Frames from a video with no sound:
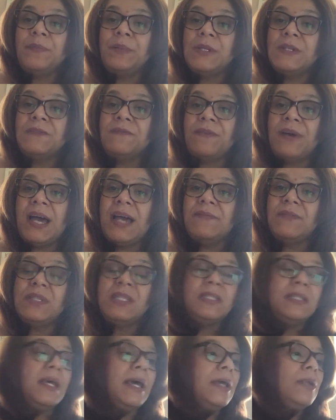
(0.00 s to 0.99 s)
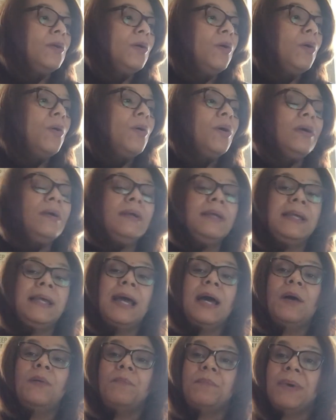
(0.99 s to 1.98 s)
plus 5 is 10, or
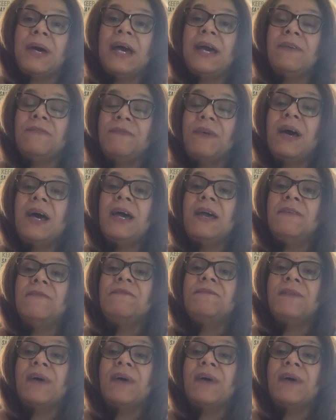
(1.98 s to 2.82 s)
count by 5.